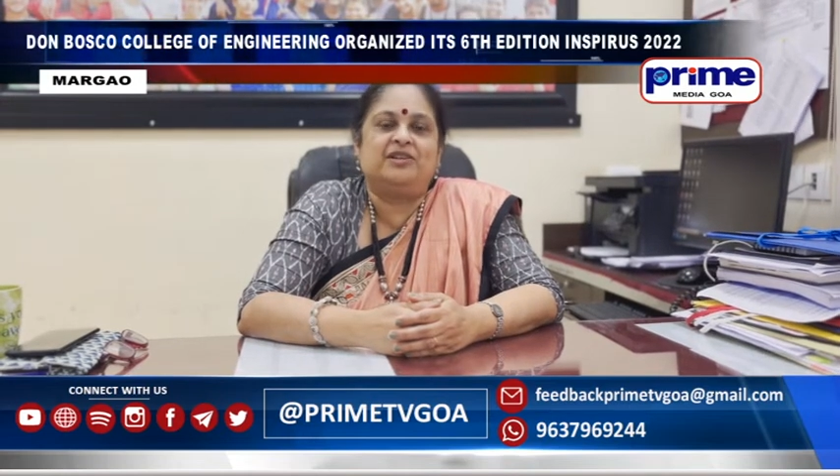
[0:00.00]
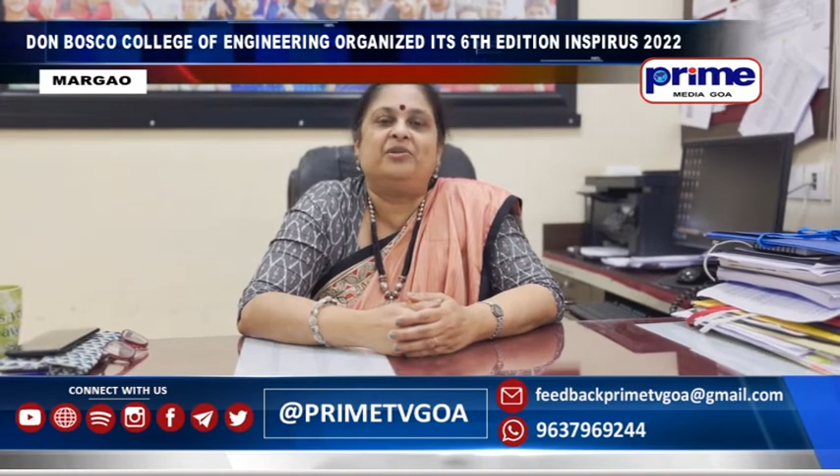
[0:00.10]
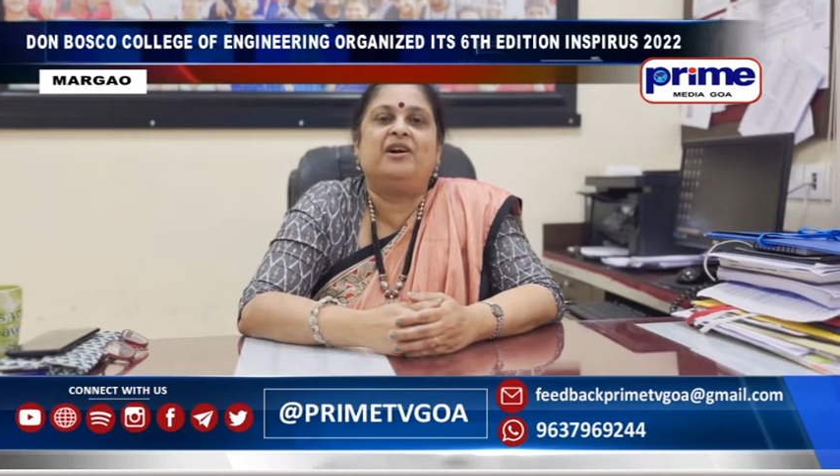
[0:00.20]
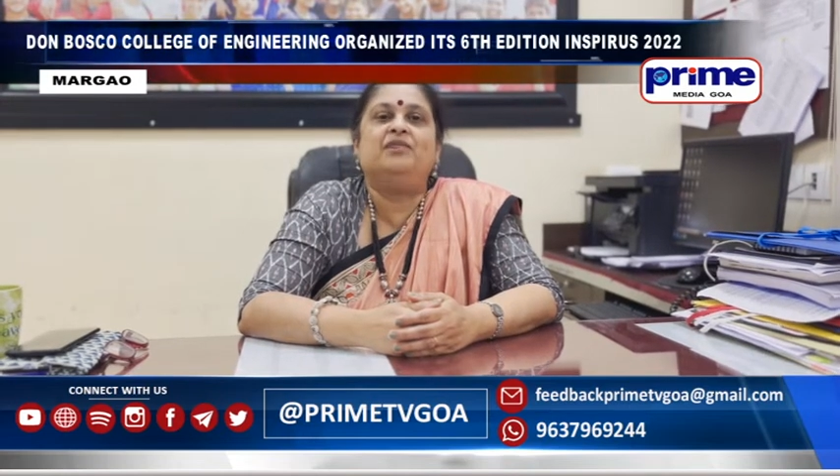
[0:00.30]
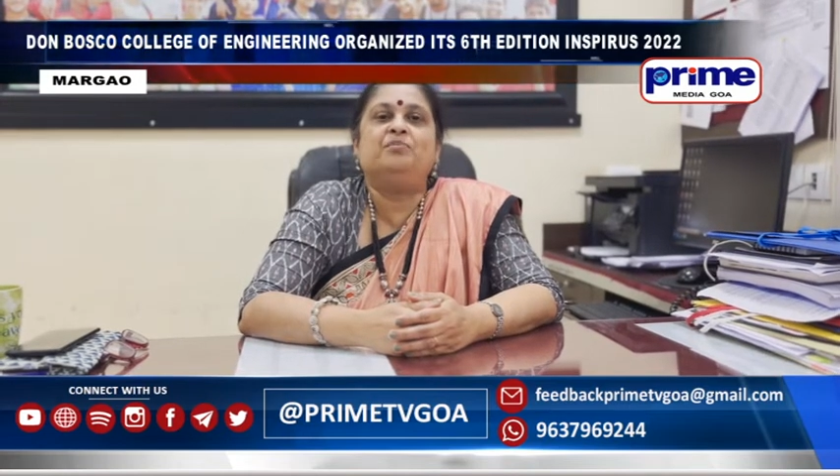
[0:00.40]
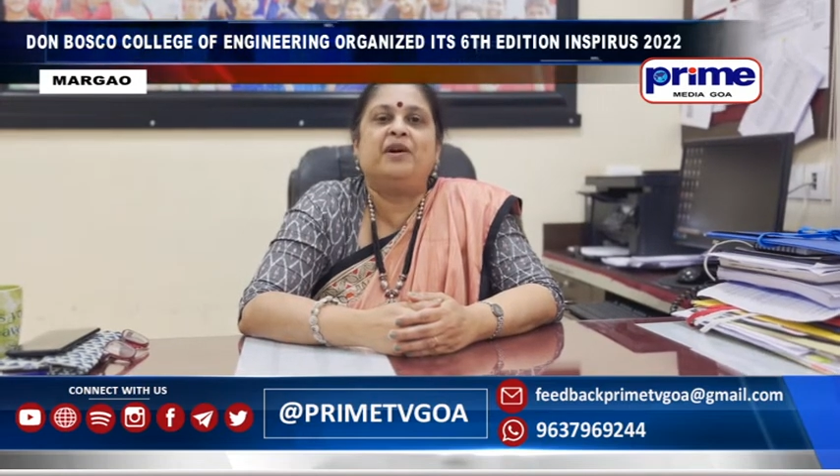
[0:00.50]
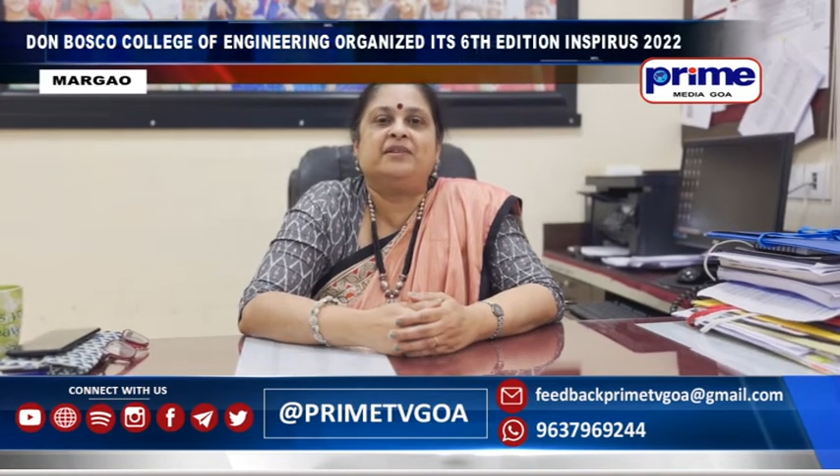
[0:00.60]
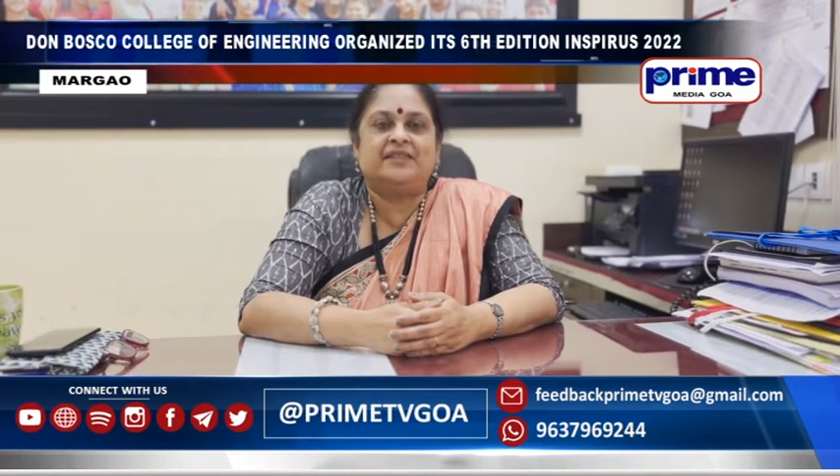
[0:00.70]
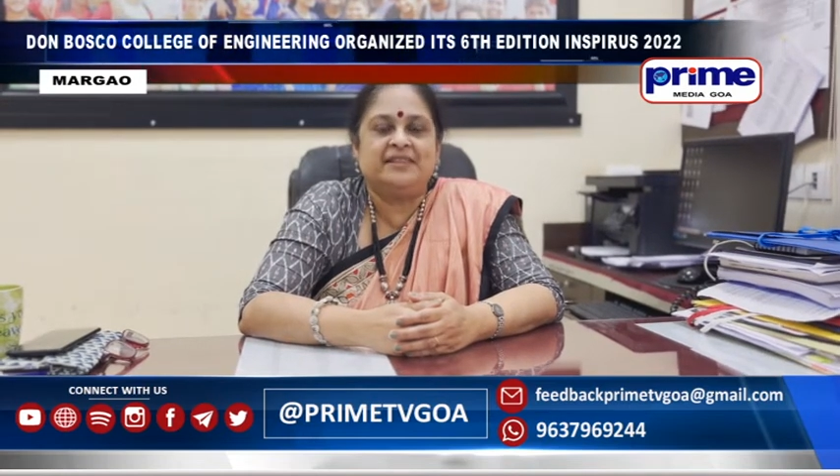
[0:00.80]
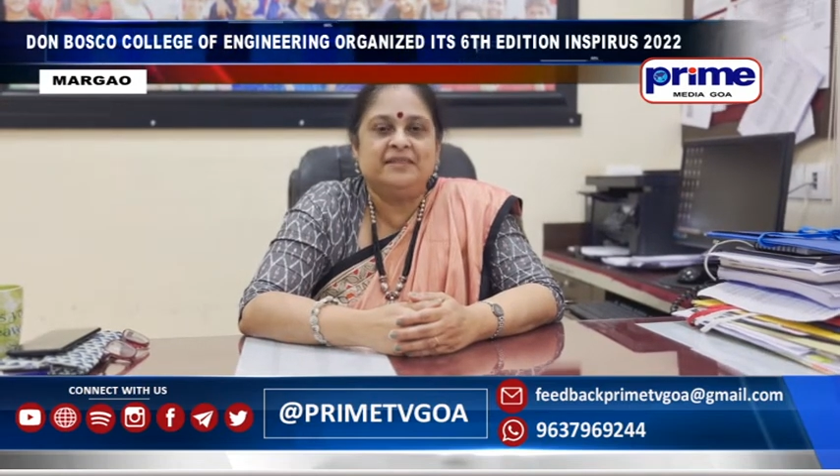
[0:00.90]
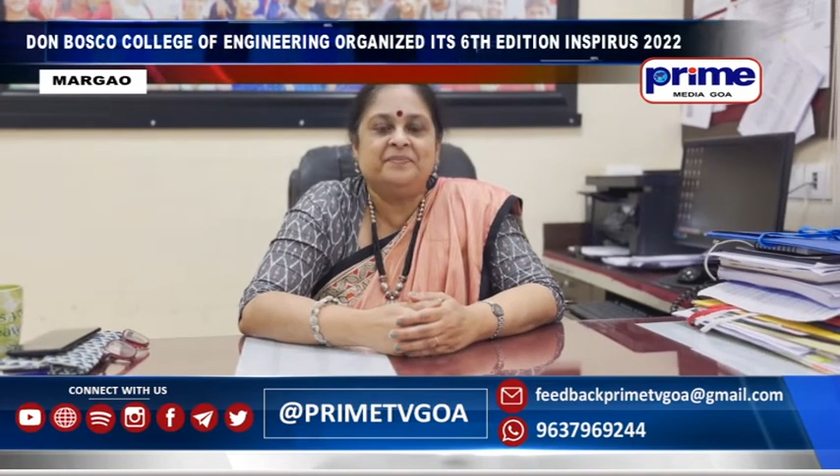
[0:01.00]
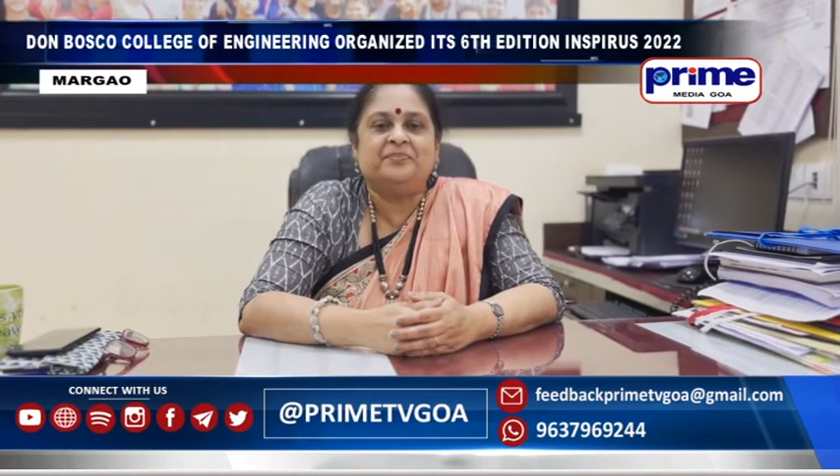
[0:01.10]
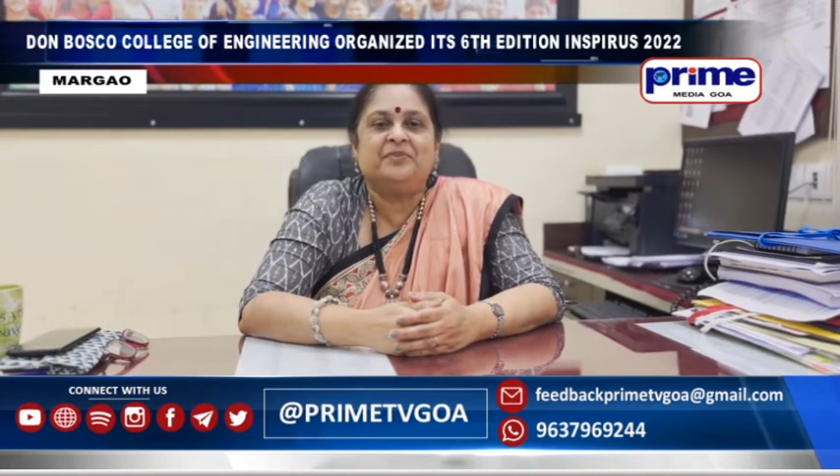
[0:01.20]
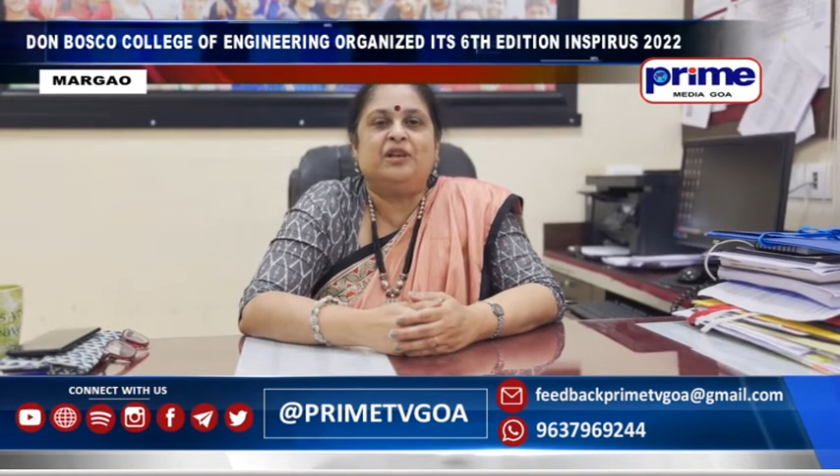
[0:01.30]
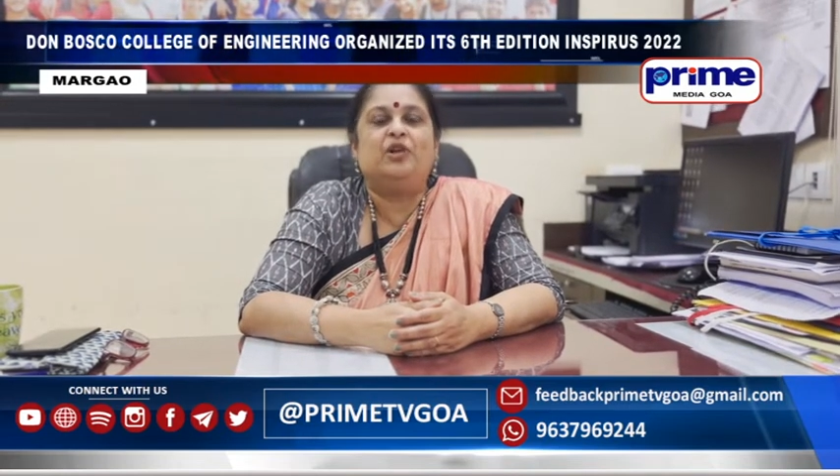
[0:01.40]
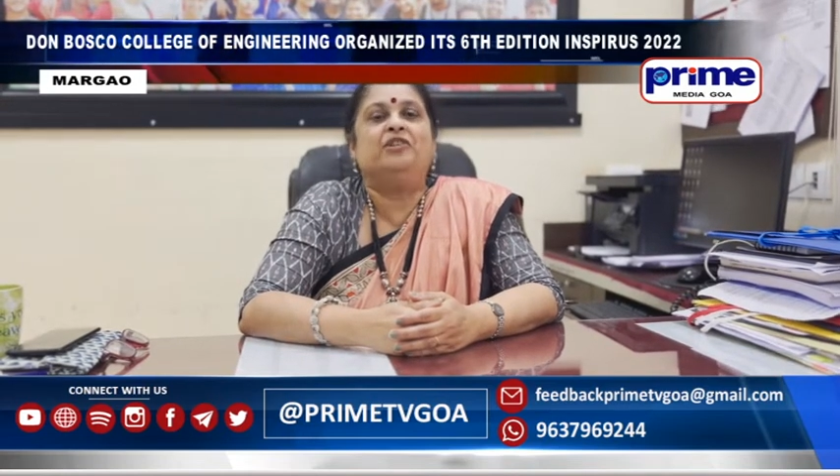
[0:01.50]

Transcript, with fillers: Gaurang Patkar. Lot